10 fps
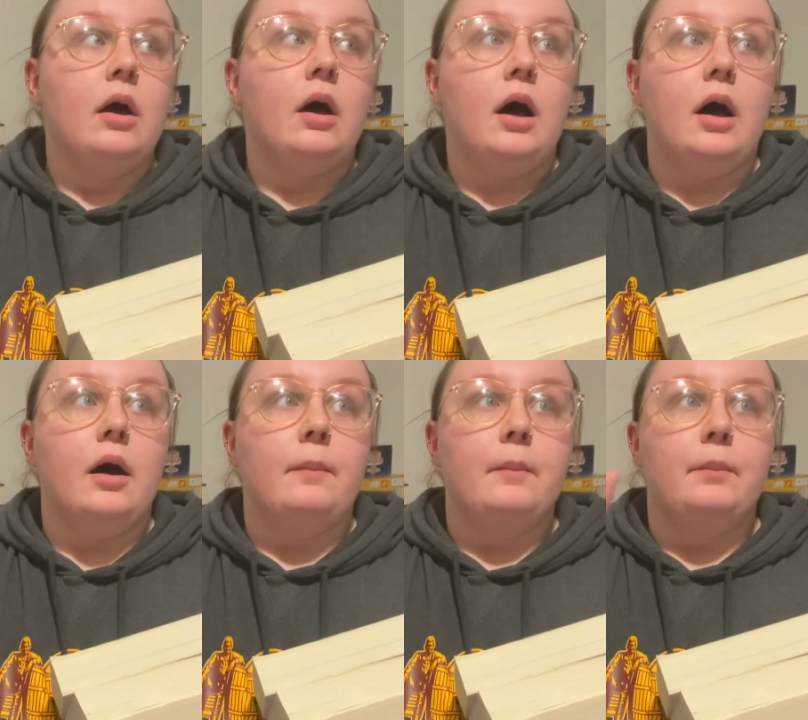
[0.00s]

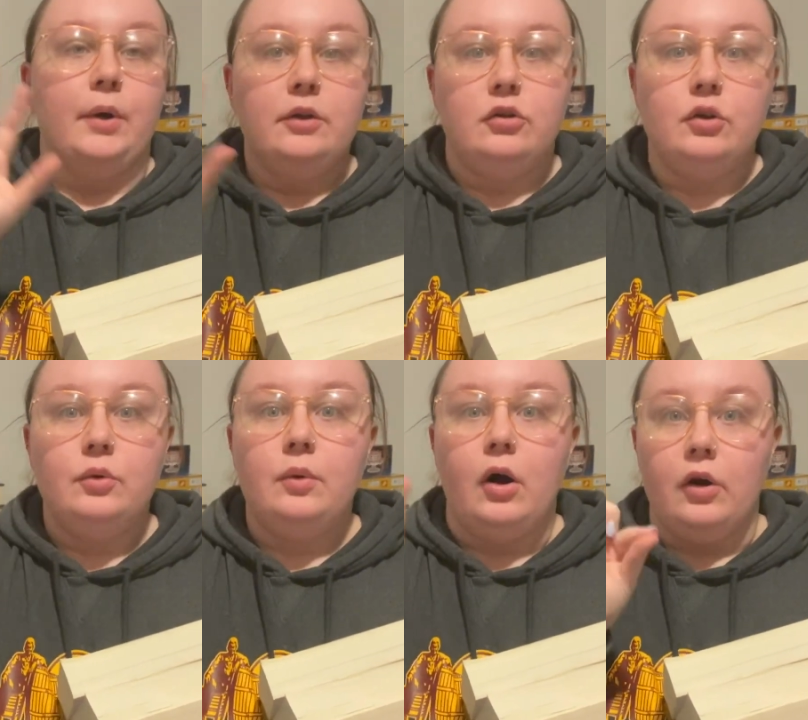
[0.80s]
Book
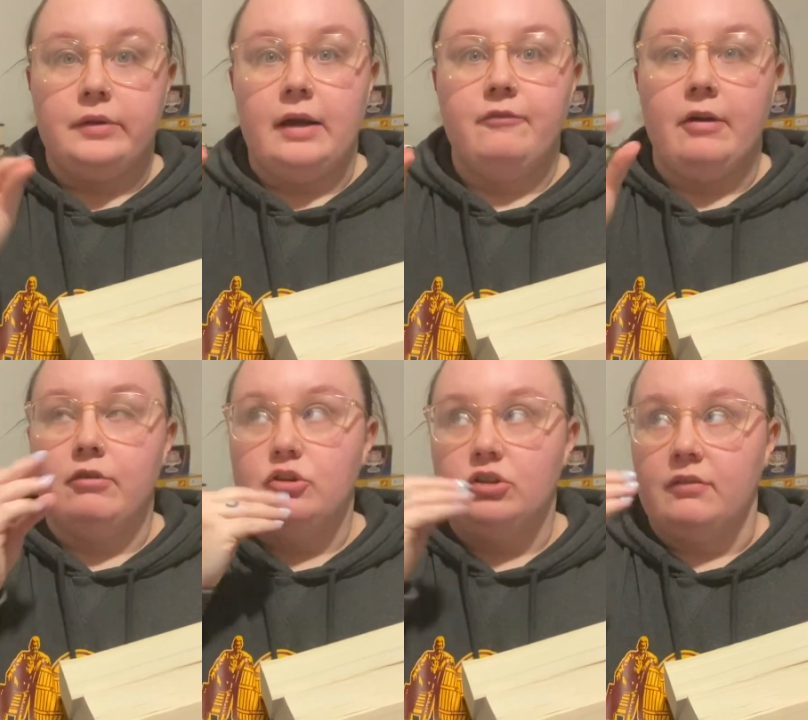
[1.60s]
2, all-time
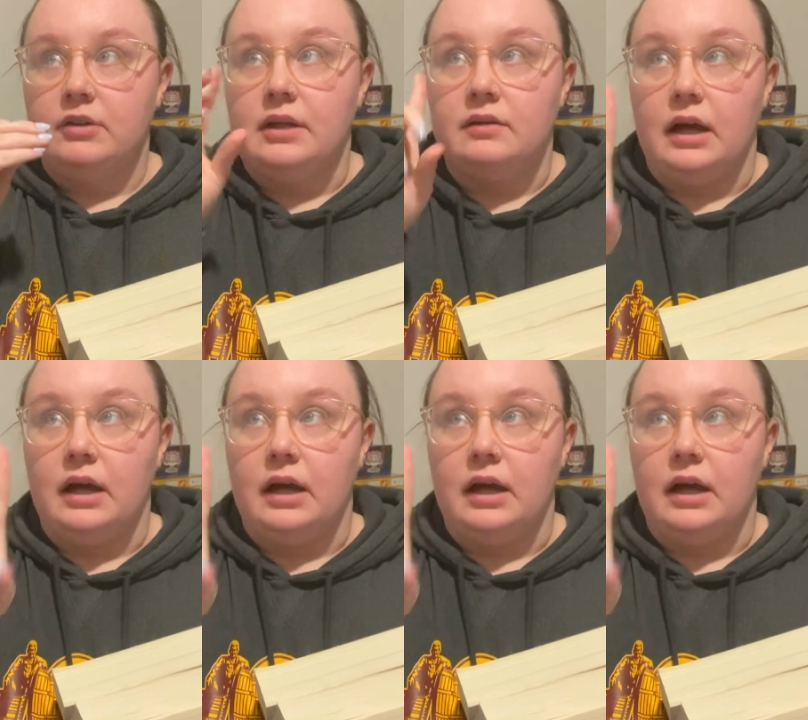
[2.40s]
favorite, Chef's Kiss.